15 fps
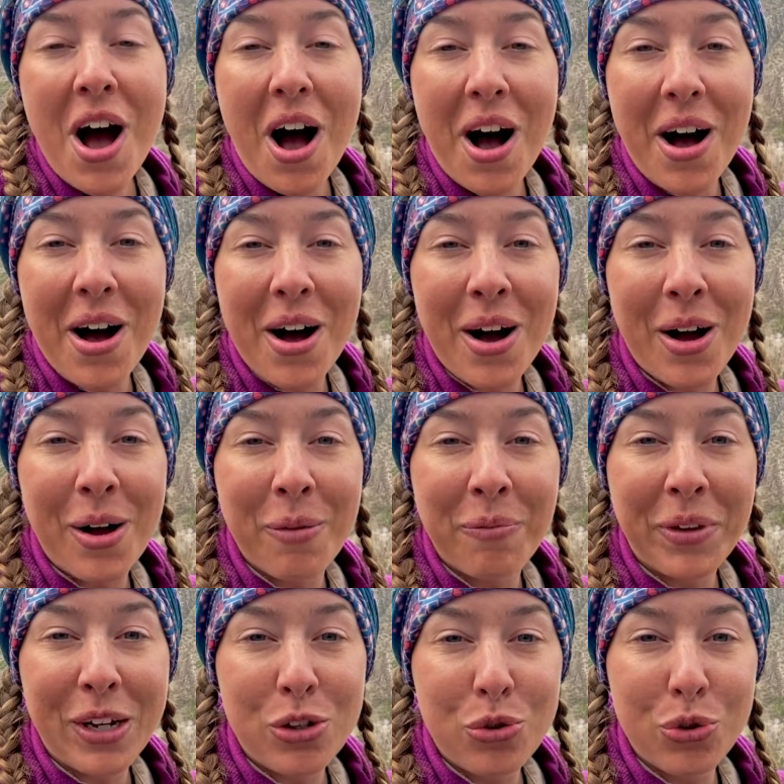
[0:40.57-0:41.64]

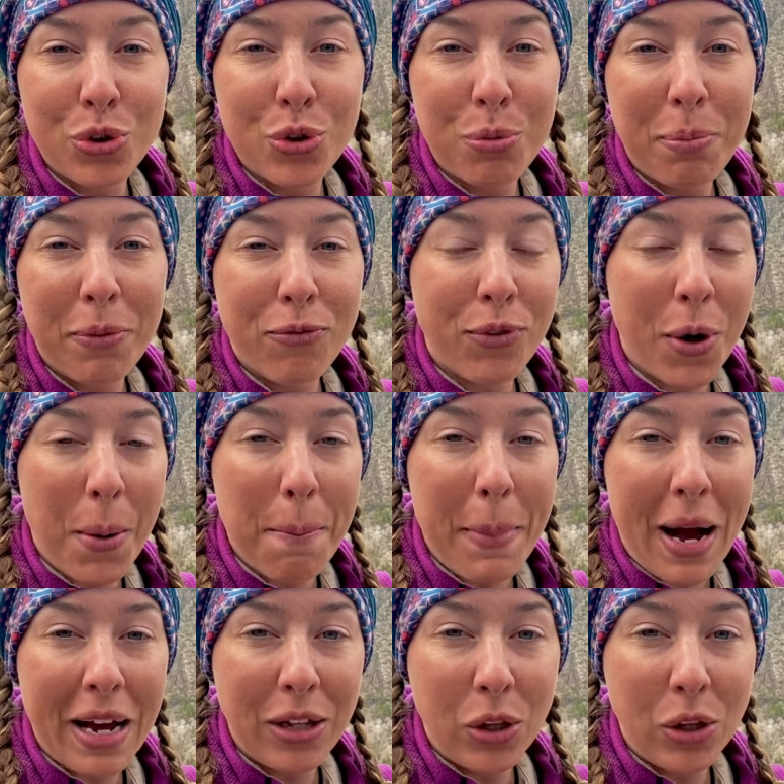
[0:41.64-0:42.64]
a troop from my